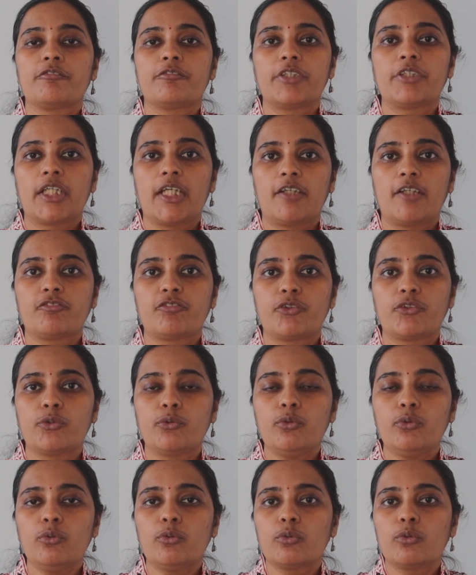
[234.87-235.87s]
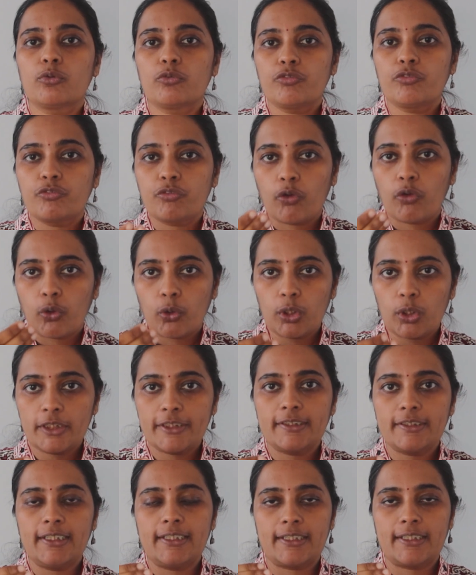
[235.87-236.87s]
we have to
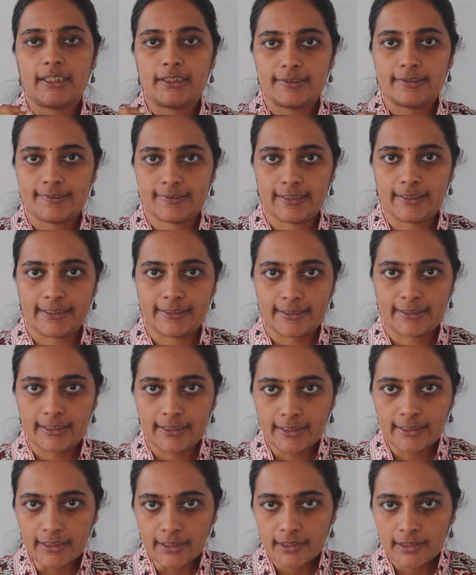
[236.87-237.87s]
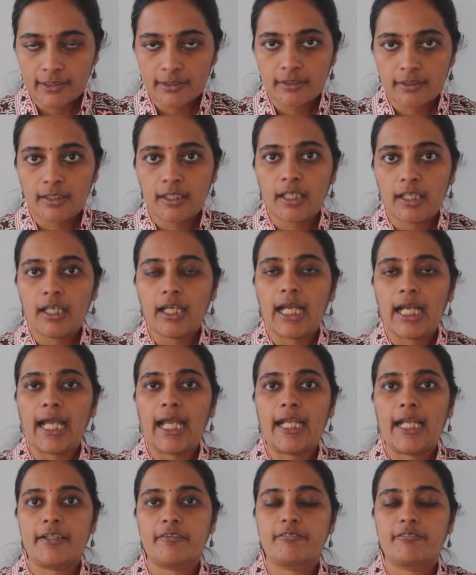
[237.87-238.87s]
fold the tongue slightly,
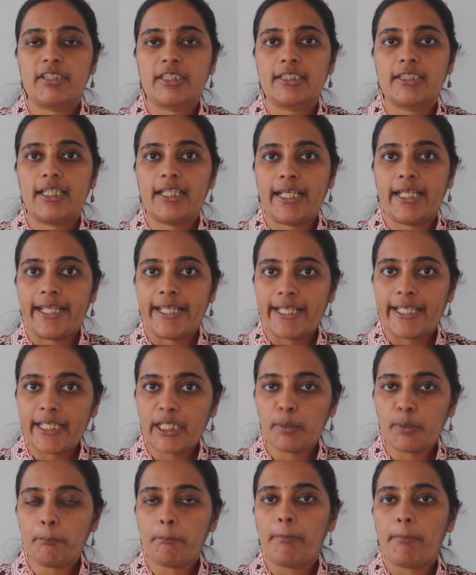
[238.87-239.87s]
and when the air